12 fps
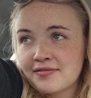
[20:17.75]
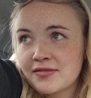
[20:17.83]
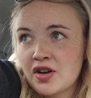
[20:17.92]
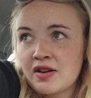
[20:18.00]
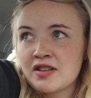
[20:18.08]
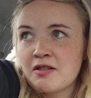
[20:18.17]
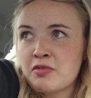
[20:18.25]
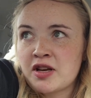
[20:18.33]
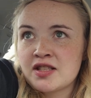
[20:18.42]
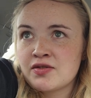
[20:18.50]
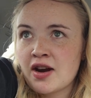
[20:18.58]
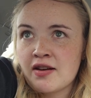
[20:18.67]
I'm don't have to have
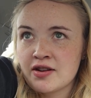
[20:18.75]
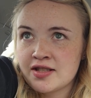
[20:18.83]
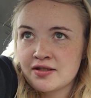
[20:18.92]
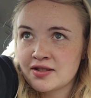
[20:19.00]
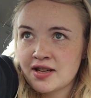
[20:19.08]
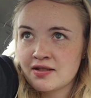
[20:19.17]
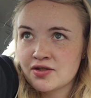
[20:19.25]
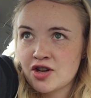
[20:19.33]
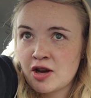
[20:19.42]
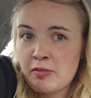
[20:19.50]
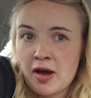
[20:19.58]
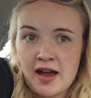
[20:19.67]
plans for every single day of the
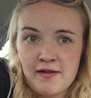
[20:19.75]
trip.